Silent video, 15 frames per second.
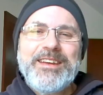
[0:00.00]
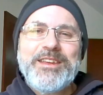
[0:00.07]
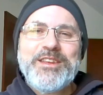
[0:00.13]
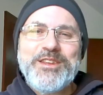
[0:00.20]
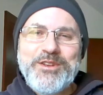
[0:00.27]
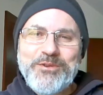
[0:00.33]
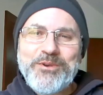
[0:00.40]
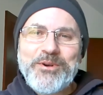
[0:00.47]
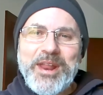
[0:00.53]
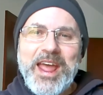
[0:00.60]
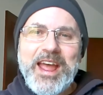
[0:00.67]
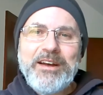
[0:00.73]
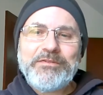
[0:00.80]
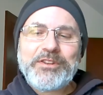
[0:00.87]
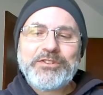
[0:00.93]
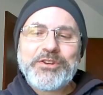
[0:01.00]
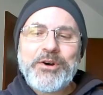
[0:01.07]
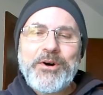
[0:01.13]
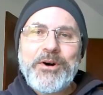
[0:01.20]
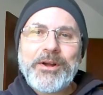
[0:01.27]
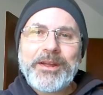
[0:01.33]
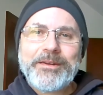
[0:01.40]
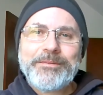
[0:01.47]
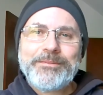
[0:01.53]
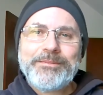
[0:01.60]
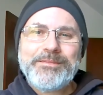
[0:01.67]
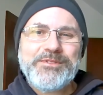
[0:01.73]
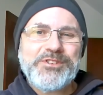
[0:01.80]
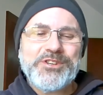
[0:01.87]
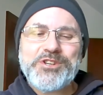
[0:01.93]
You don't have to talk.
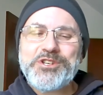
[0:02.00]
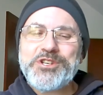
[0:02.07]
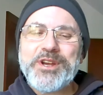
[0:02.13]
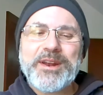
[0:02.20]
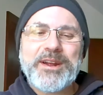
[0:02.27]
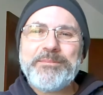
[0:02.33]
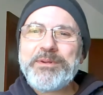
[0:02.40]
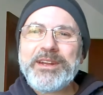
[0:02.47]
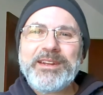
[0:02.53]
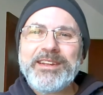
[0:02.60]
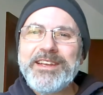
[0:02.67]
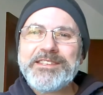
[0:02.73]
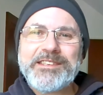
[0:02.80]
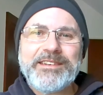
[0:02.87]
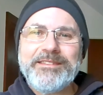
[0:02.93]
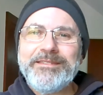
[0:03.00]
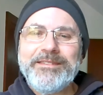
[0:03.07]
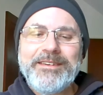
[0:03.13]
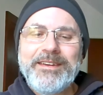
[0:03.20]
Just shut up and listen.